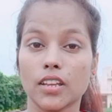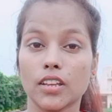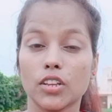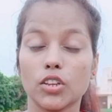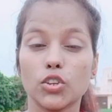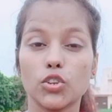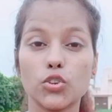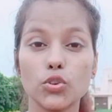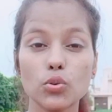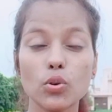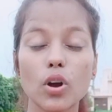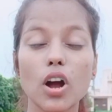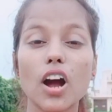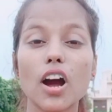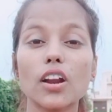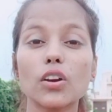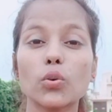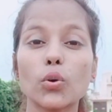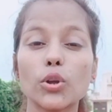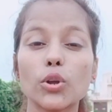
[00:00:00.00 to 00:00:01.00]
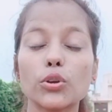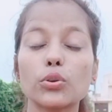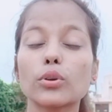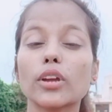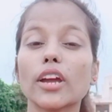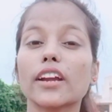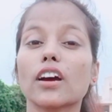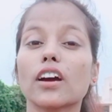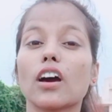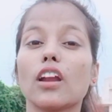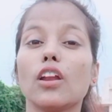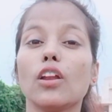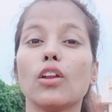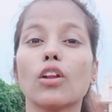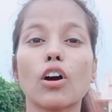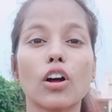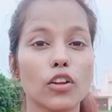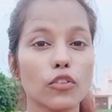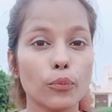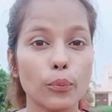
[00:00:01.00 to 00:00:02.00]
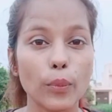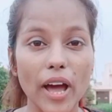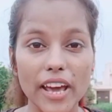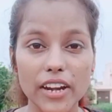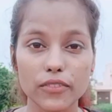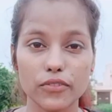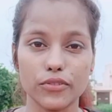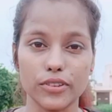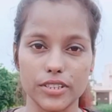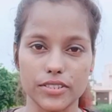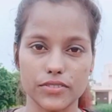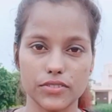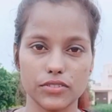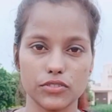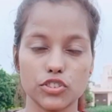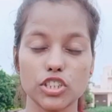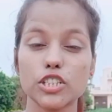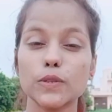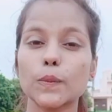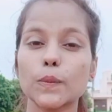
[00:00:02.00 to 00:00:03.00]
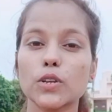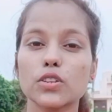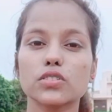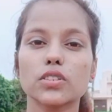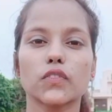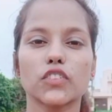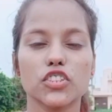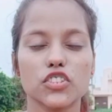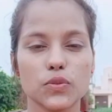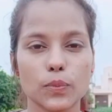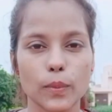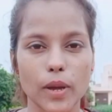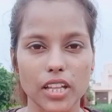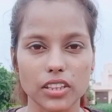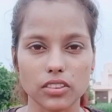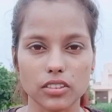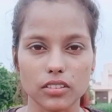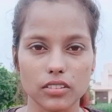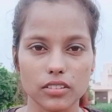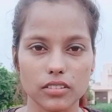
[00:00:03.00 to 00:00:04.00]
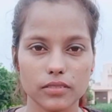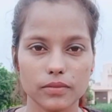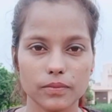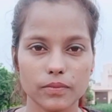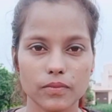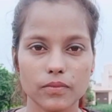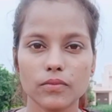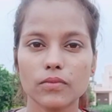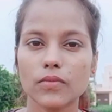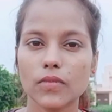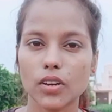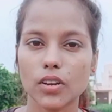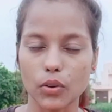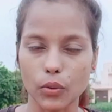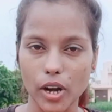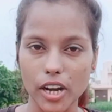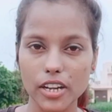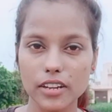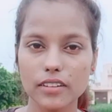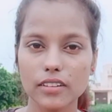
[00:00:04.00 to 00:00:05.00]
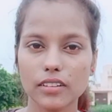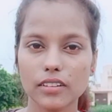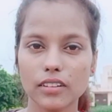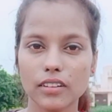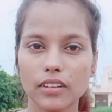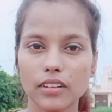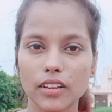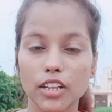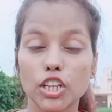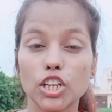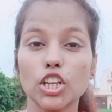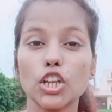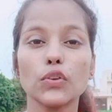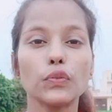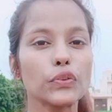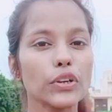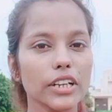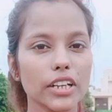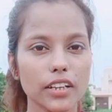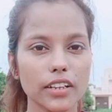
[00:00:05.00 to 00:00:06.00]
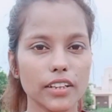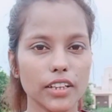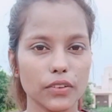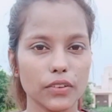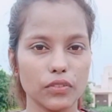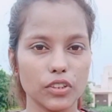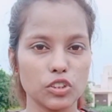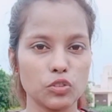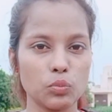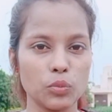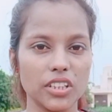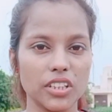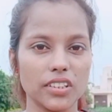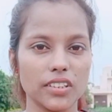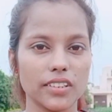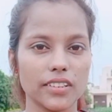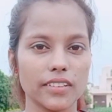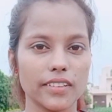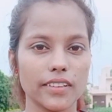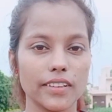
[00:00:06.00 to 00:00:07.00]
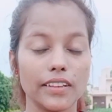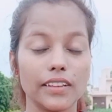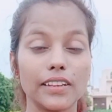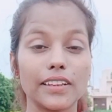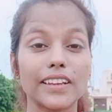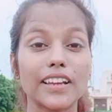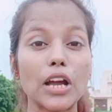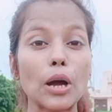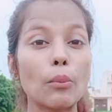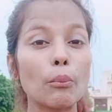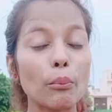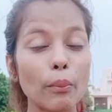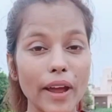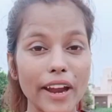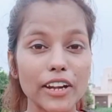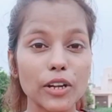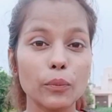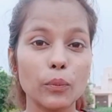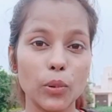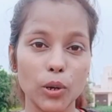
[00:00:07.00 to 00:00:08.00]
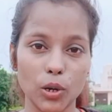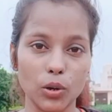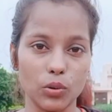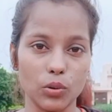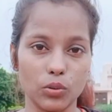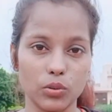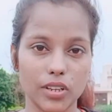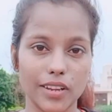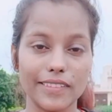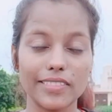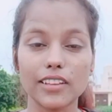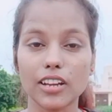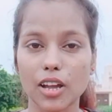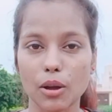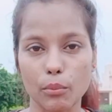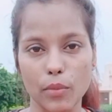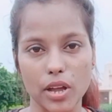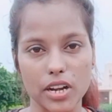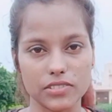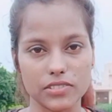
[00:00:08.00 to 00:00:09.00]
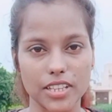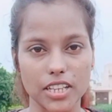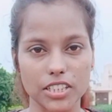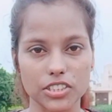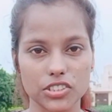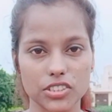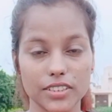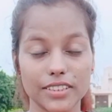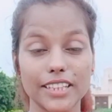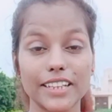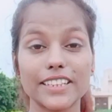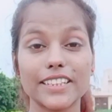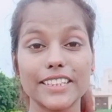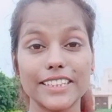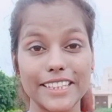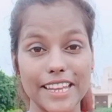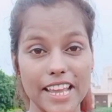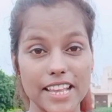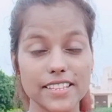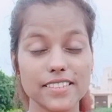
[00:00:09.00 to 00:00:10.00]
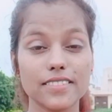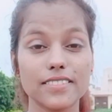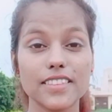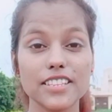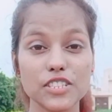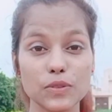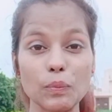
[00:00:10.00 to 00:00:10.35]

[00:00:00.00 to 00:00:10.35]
You are going to get a lot of benefits just because of this method, right? If you agree with me, comment below in the comment section that yes, this